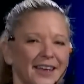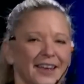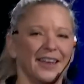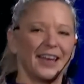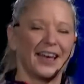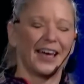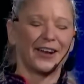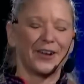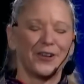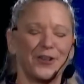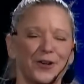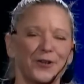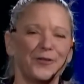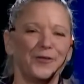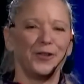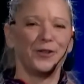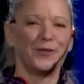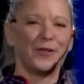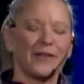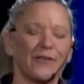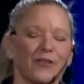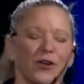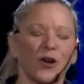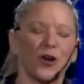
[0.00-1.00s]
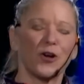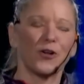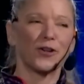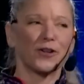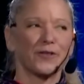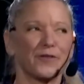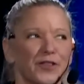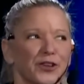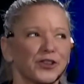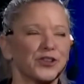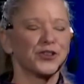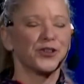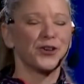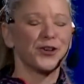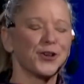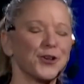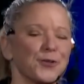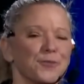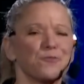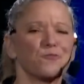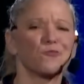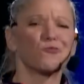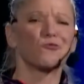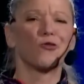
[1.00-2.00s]
I don't know if you've ever heard of the
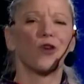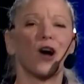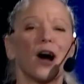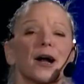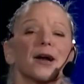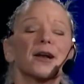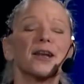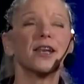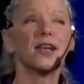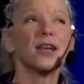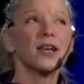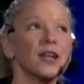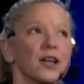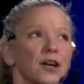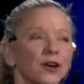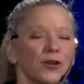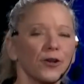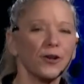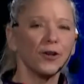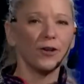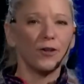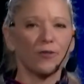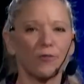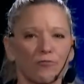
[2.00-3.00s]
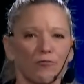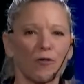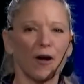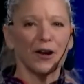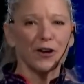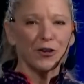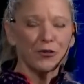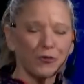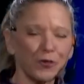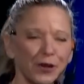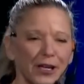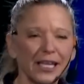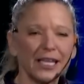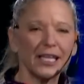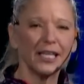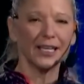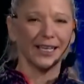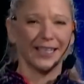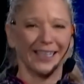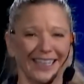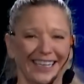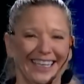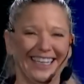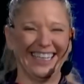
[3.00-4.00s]
term rungry.
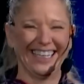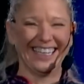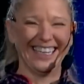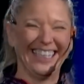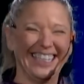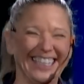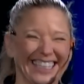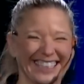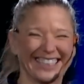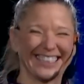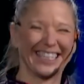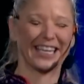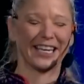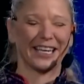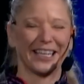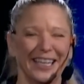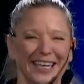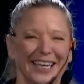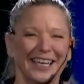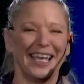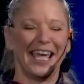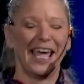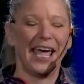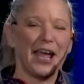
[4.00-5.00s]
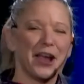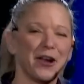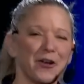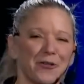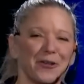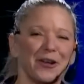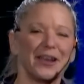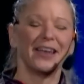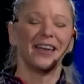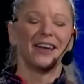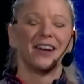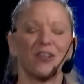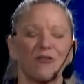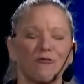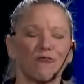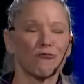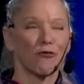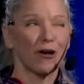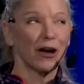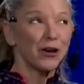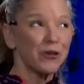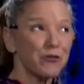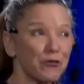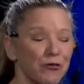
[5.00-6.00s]
It's like hangry,
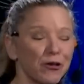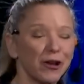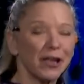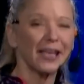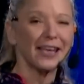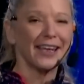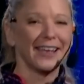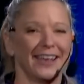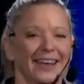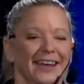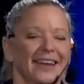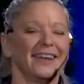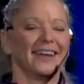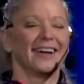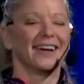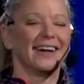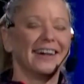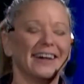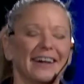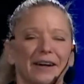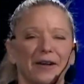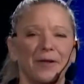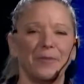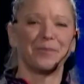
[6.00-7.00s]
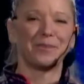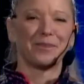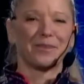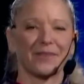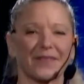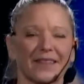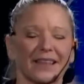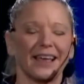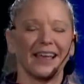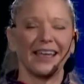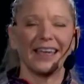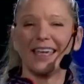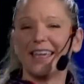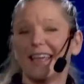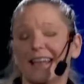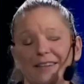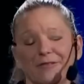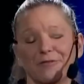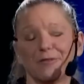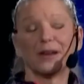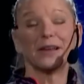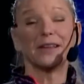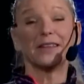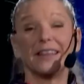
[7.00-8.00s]
rungry. I get
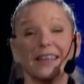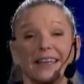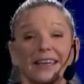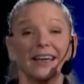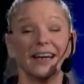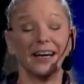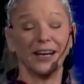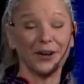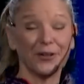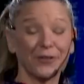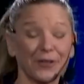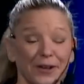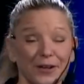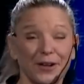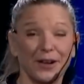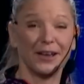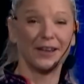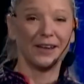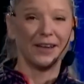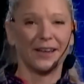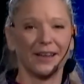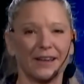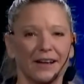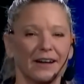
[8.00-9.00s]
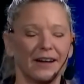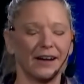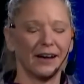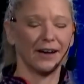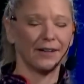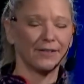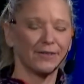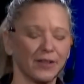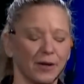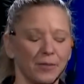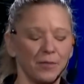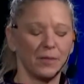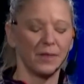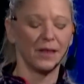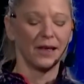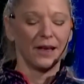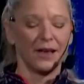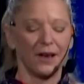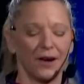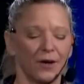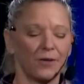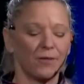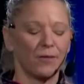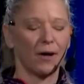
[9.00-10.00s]
really hungry from
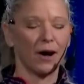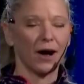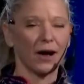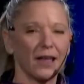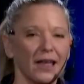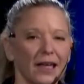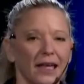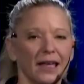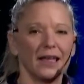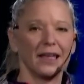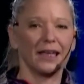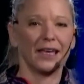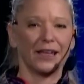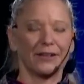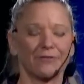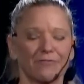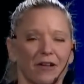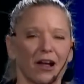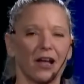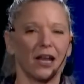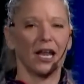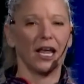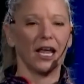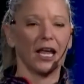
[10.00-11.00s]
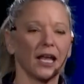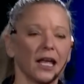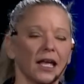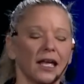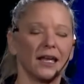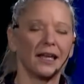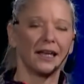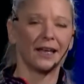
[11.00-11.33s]
walking and running.